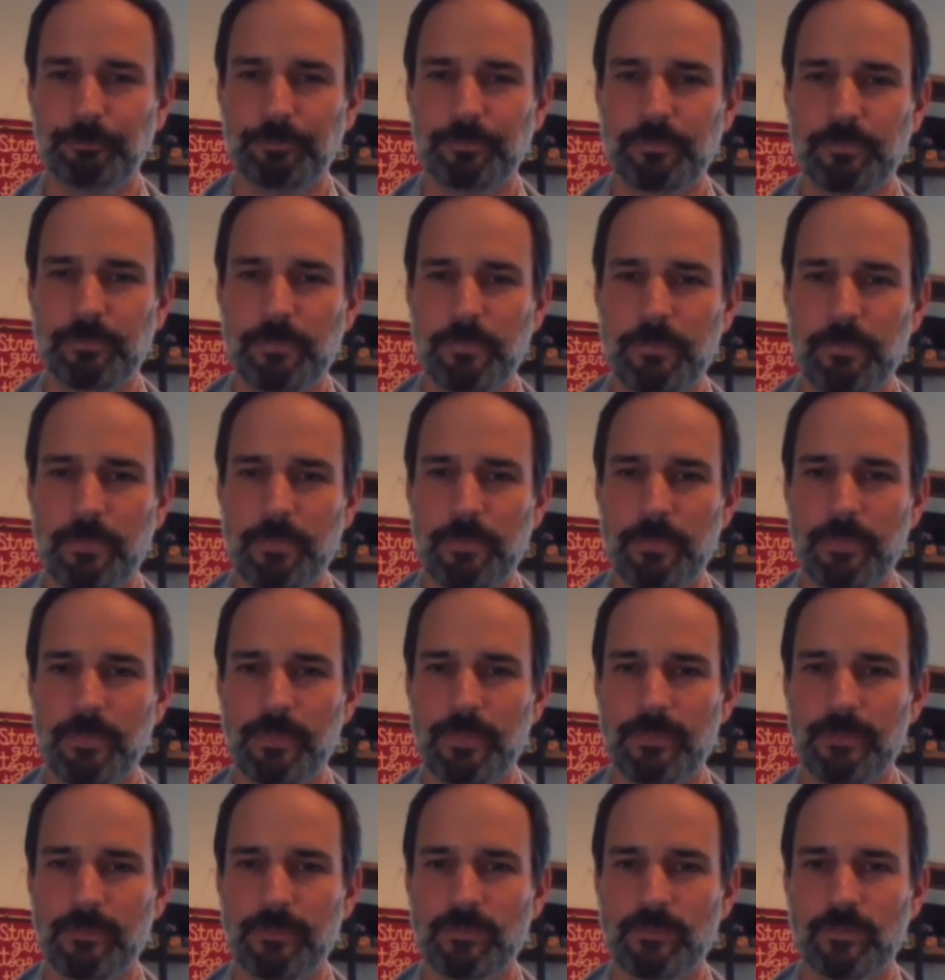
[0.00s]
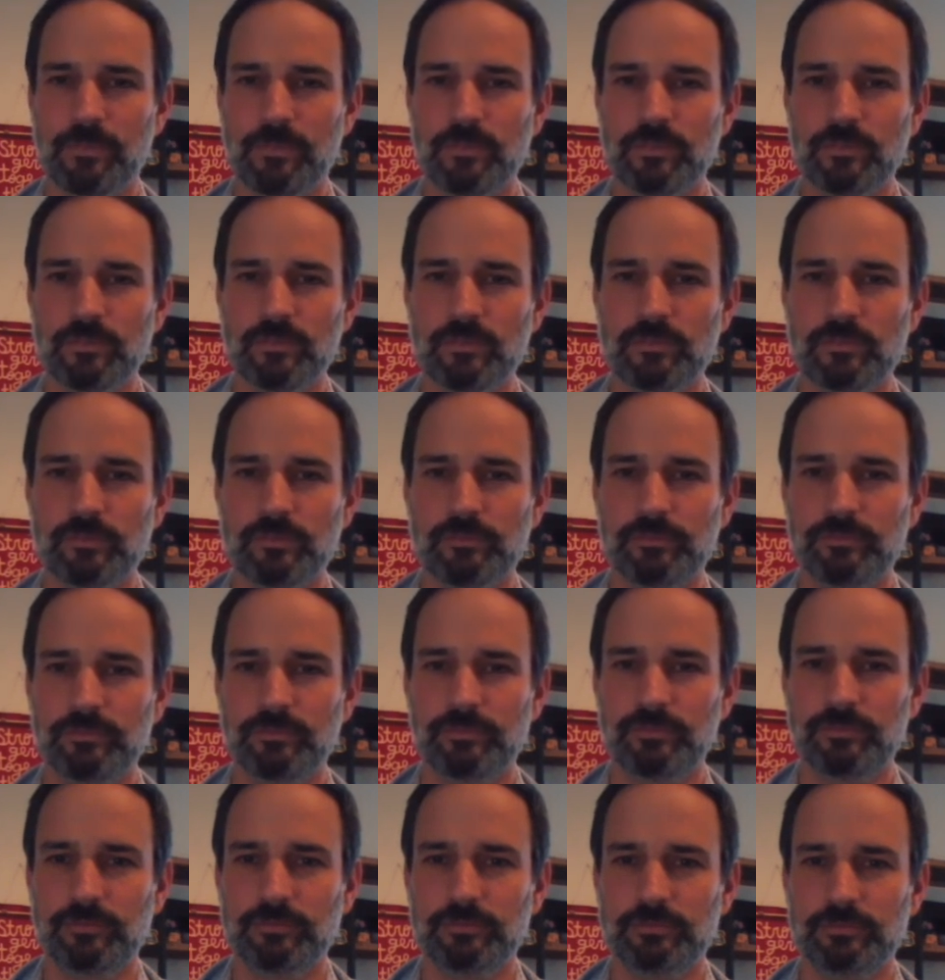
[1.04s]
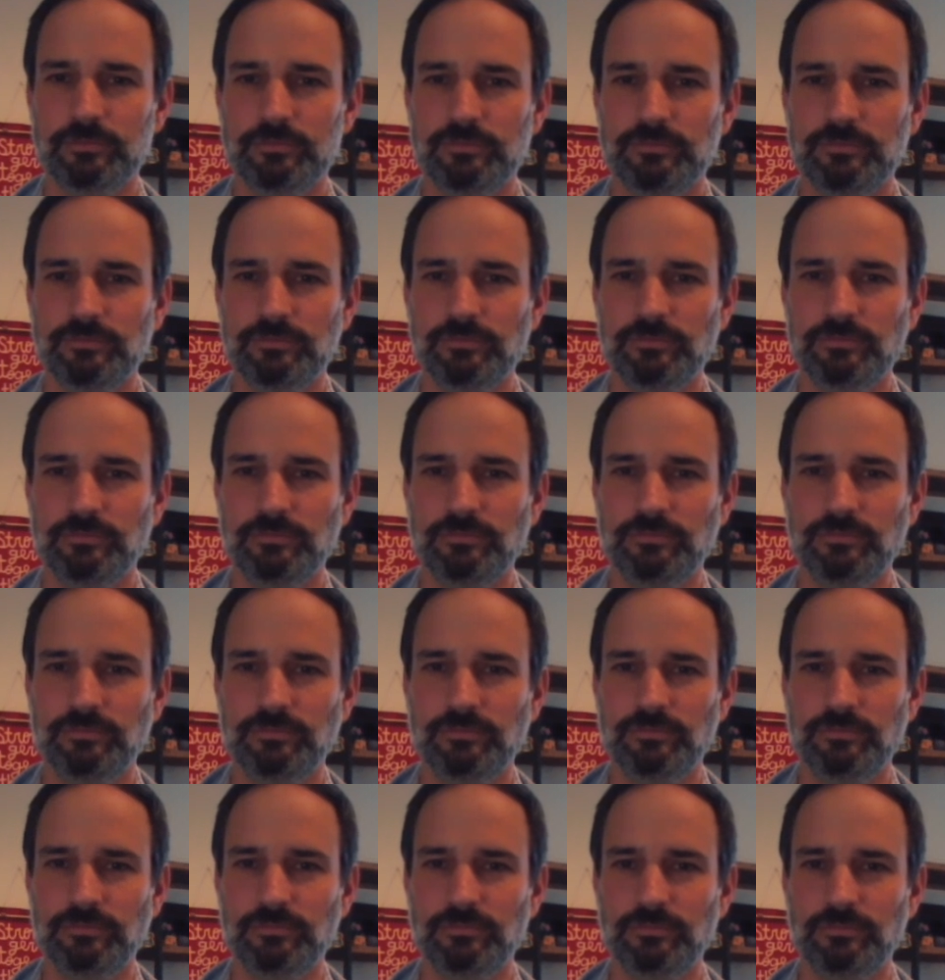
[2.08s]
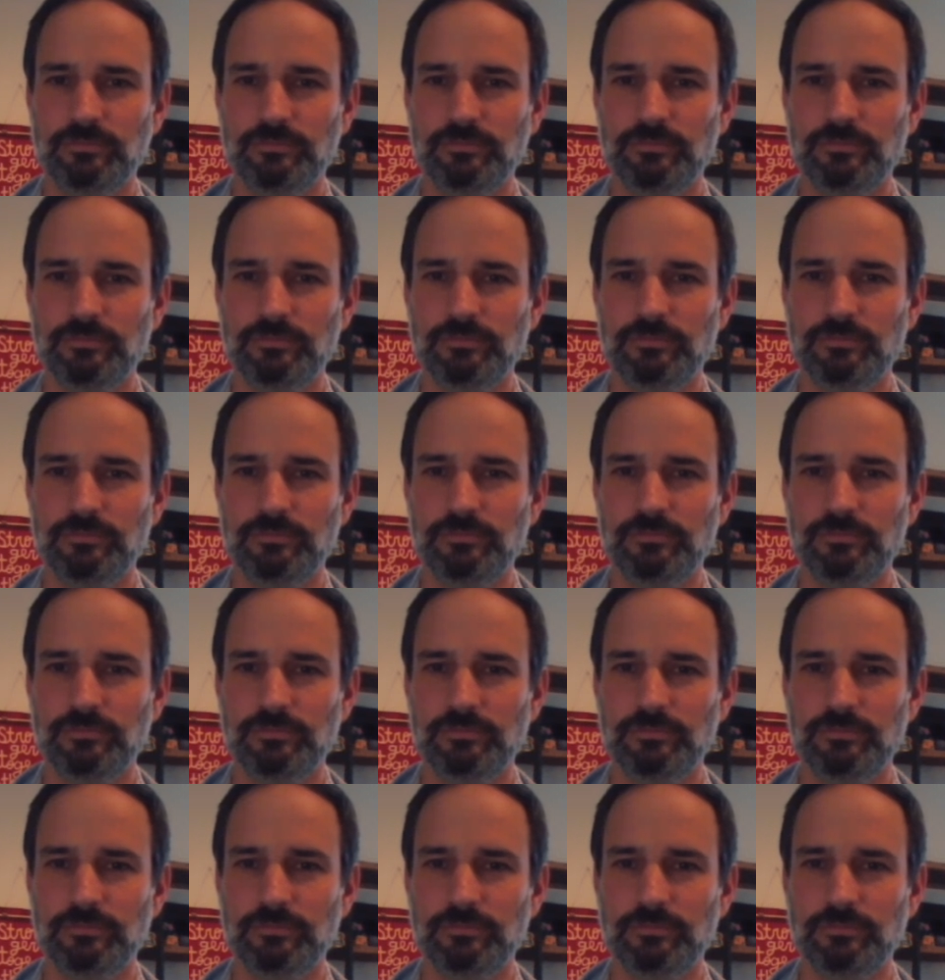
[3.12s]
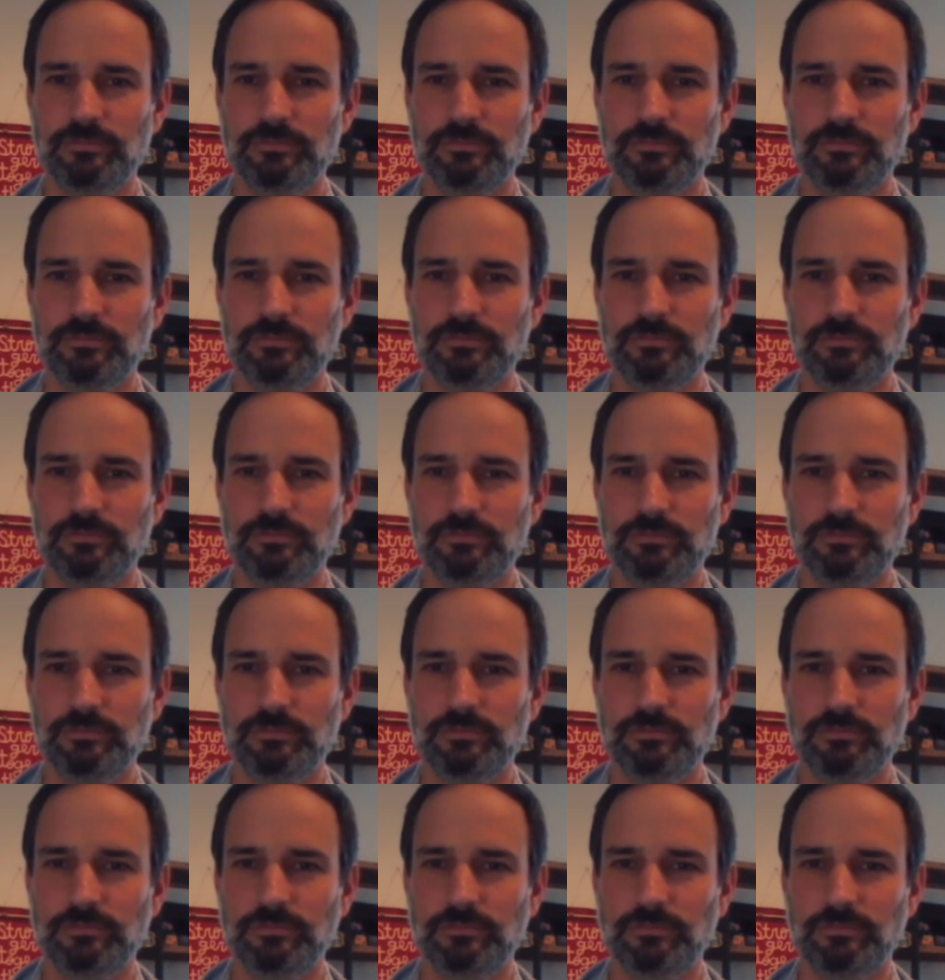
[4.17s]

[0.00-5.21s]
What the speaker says: [no speech]